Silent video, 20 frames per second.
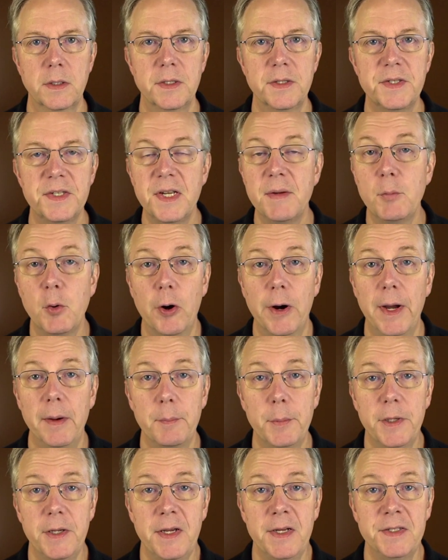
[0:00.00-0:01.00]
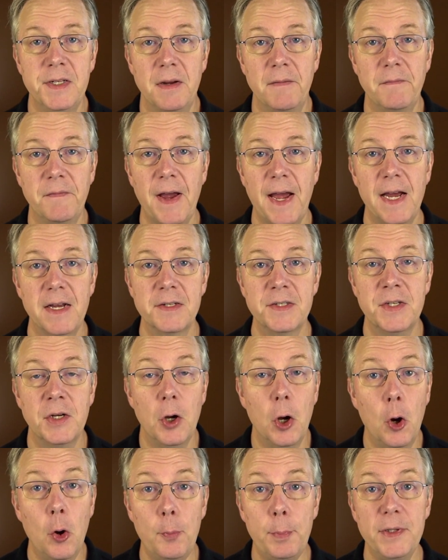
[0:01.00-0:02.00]
Semgrep is a fast,
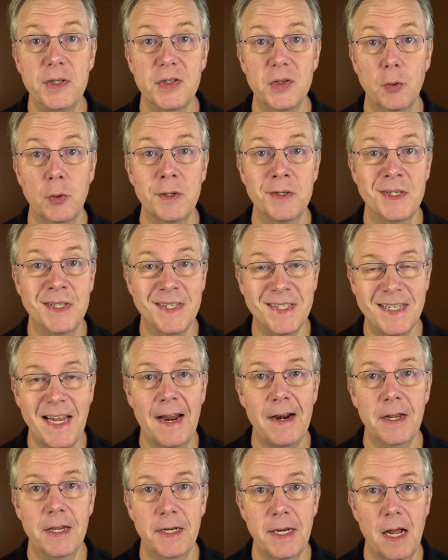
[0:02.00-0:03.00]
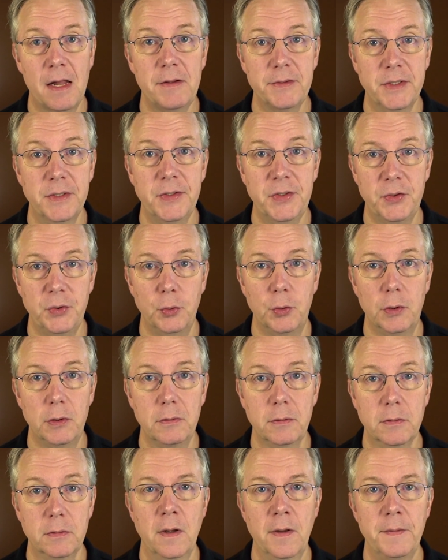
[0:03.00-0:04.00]
open source static analysis
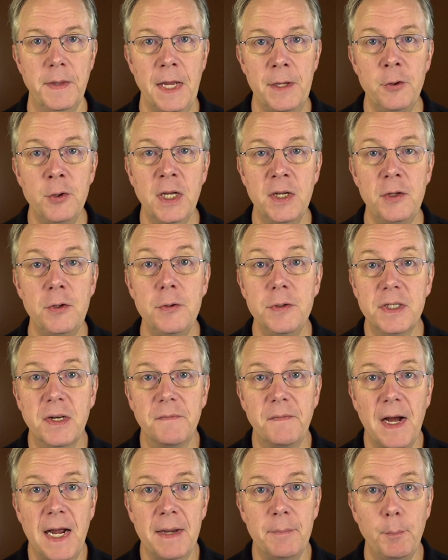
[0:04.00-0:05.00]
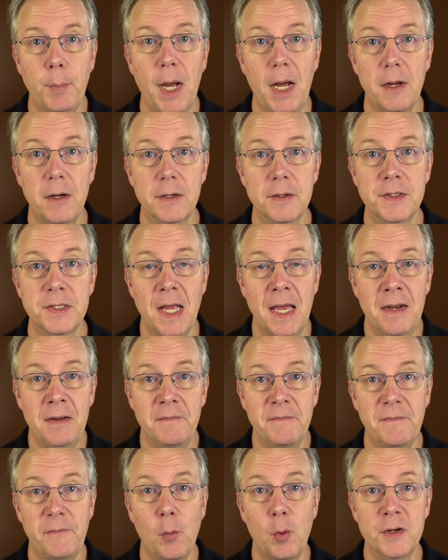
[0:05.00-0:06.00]
tool that you can use to find bugs and
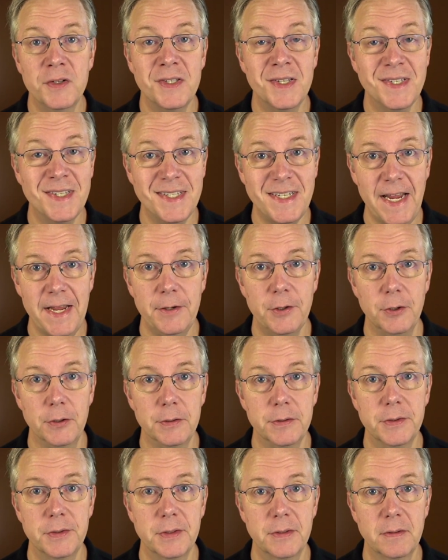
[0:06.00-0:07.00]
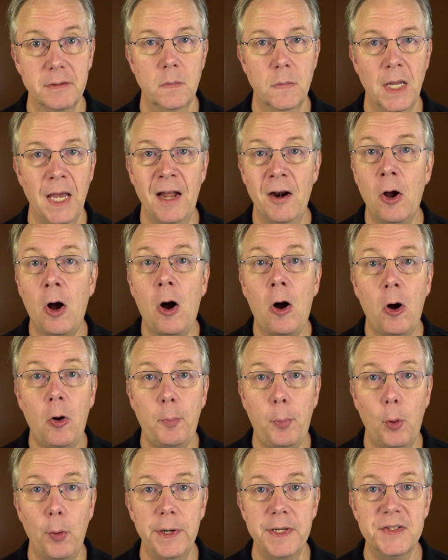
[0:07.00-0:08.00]
enforce standards at all
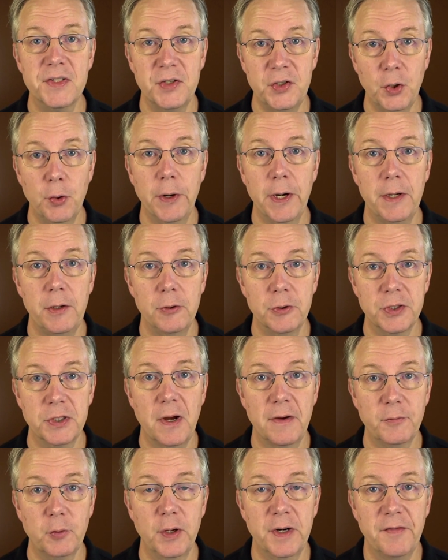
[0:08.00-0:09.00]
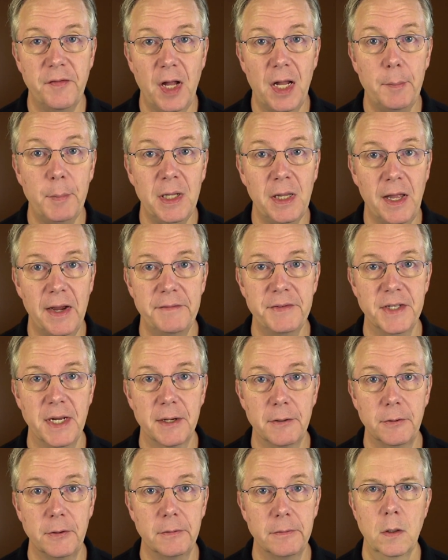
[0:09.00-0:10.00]
points during your software development
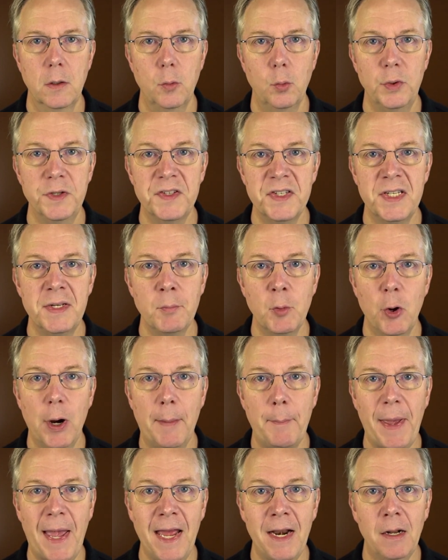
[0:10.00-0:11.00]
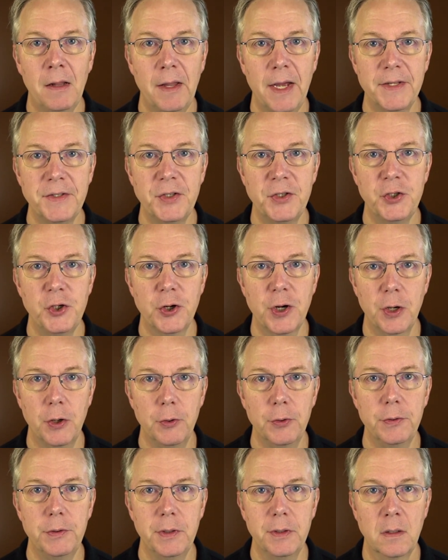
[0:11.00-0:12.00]
lifecycle. When Semgrep analyzes your
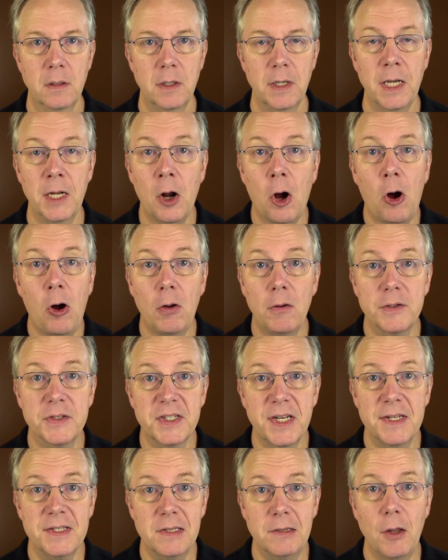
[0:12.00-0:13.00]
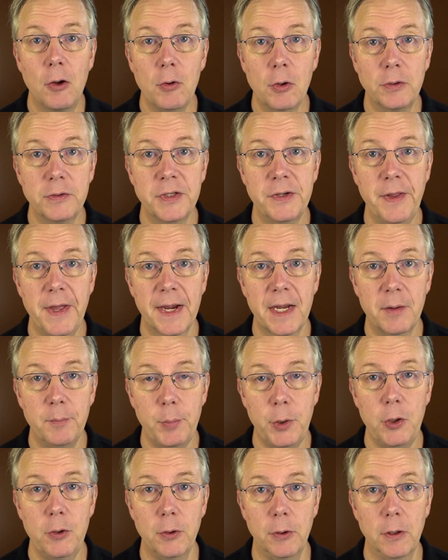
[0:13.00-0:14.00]
code, it all stays local to that
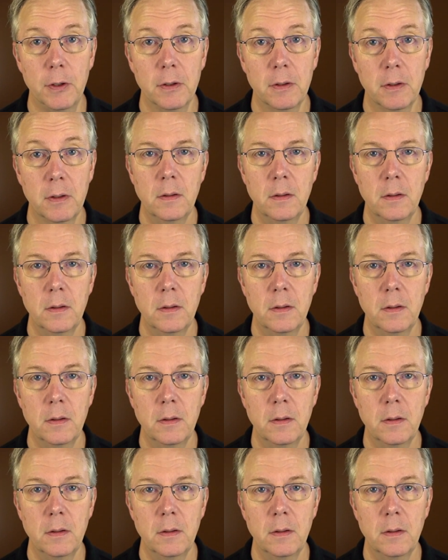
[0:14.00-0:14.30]
computer,